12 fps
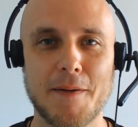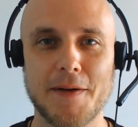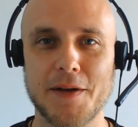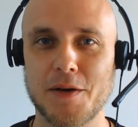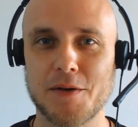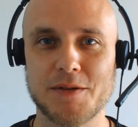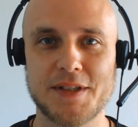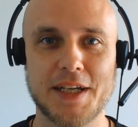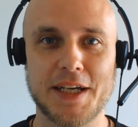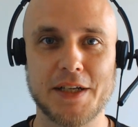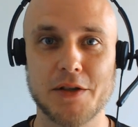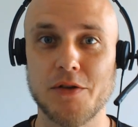you know,
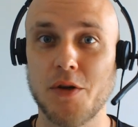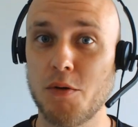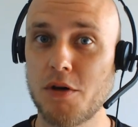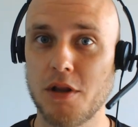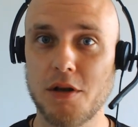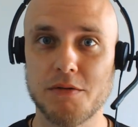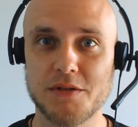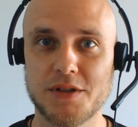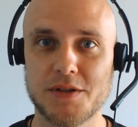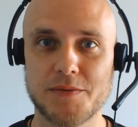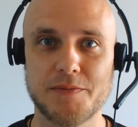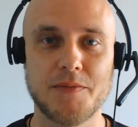saying no
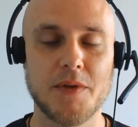clothes.